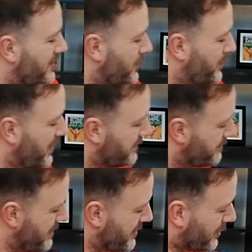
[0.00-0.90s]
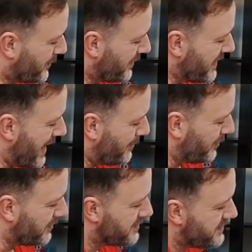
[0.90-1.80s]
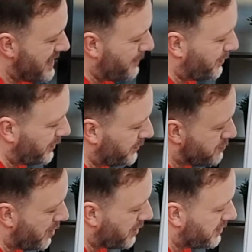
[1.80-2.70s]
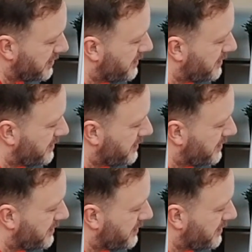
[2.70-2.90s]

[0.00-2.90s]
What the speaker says: Maybe a couple on the apple, because the apple would rock